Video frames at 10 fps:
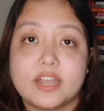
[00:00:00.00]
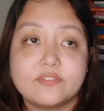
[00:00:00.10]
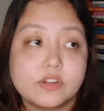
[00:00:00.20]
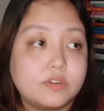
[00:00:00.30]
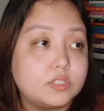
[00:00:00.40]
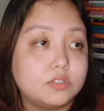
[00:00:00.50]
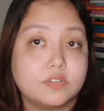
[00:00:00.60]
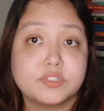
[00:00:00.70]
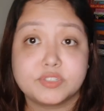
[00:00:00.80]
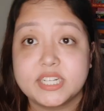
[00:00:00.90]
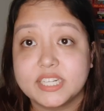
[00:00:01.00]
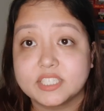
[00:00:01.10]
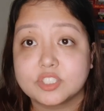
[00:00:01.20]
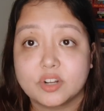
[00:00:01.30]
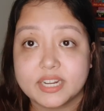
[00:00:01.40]
everyone who loves reading
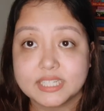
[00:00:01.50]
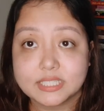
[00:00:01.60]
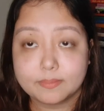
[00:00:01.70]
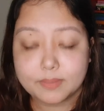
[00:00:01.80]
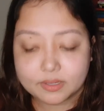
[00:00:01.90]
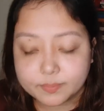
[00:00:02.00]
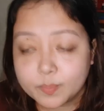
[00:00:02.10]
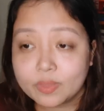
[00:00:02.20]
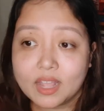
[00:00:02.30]
stories about